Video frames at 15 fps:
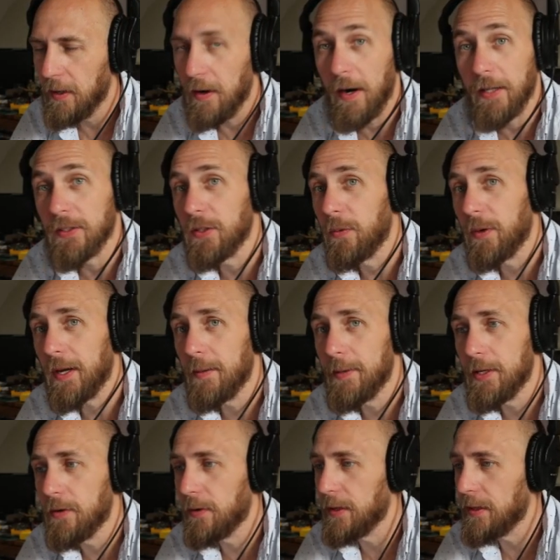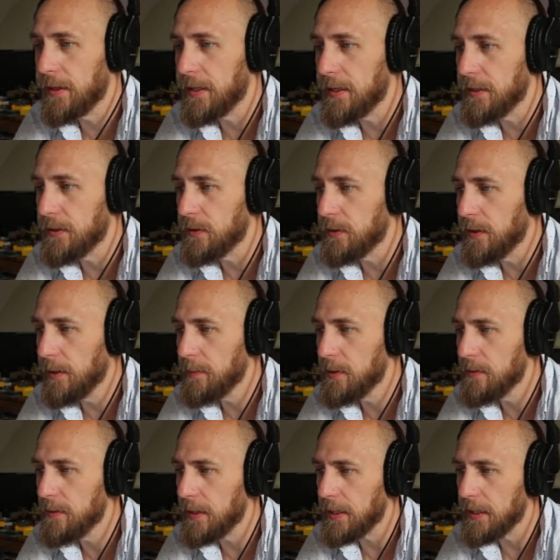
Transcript: Alright, so we're going to be doing the 2W,